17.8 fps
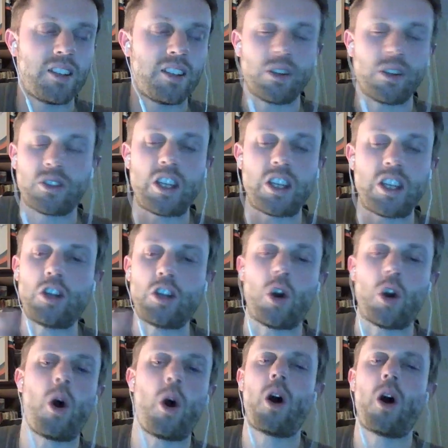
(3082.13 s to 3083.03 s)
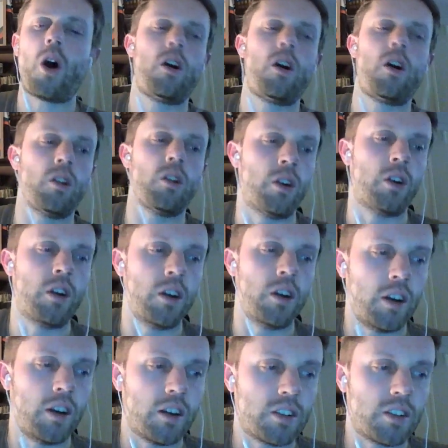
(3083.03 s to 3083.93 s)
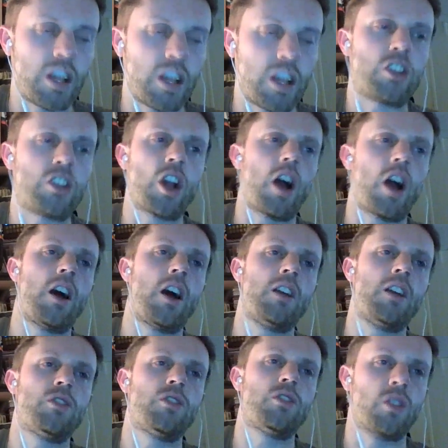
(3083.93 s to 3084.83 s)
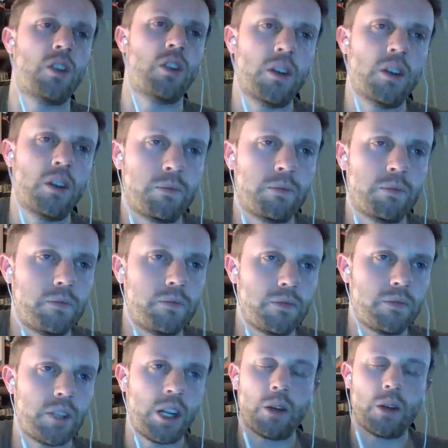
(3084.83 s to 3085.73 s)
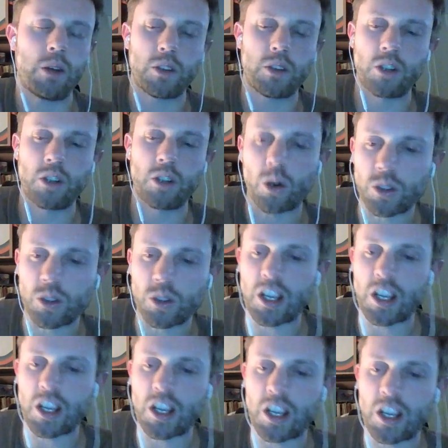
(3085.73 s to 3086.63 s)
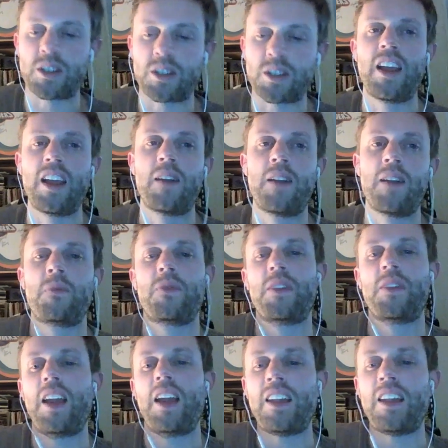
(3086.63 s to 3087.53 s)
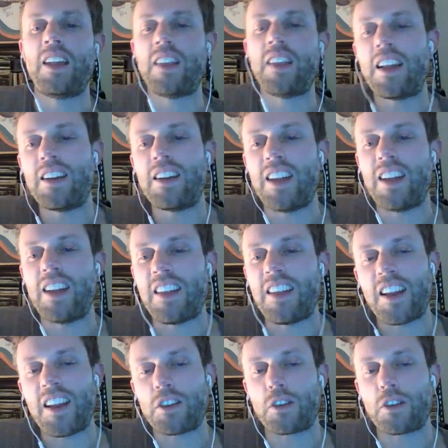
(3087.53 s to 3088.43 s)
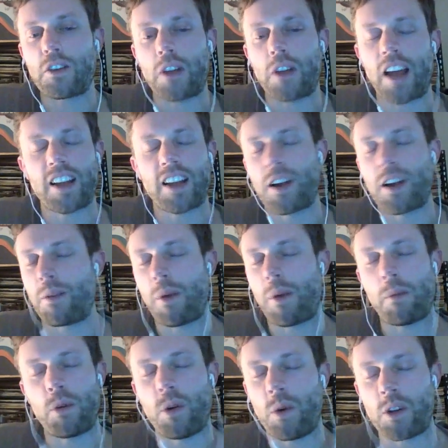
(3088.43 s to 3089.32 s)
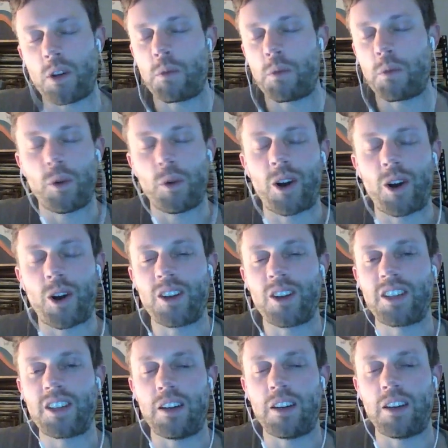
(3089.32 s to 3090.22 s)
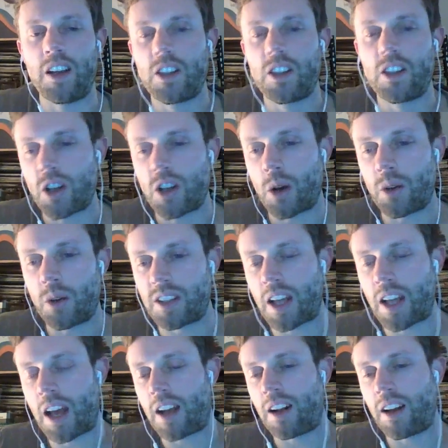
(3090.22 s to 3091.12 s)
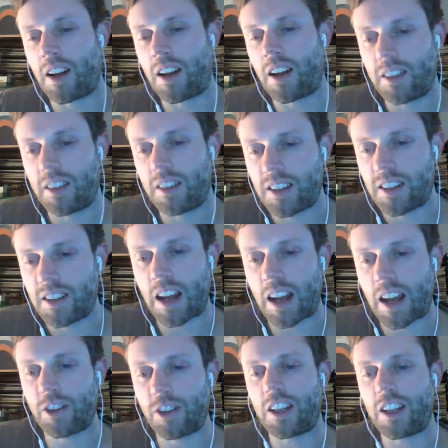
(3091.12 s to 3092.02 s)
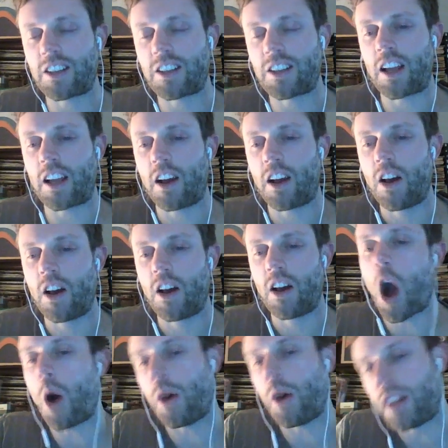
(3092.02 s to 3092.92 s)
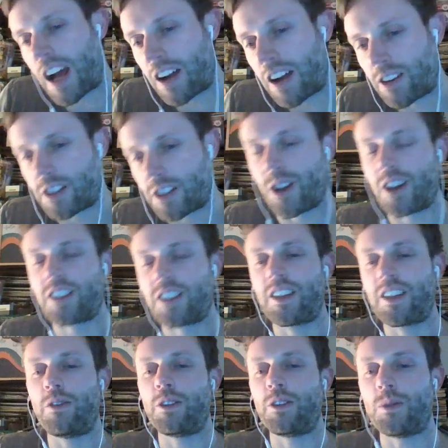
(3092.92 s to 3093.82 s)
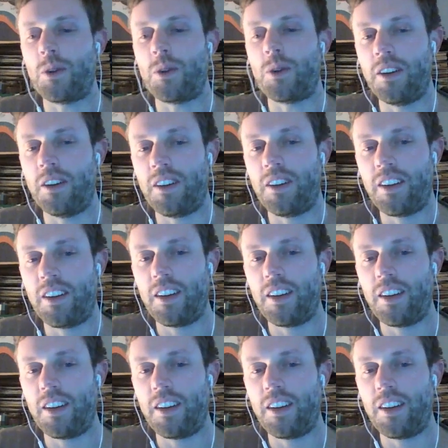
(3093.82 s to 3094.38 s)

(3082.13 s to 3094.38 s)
Seton Hall or St. John's or the local teams, and then I can't remember who it was. Boomer Carton said, "So is that everything?" He's like, "Oh, and the Islanders lost 7-1."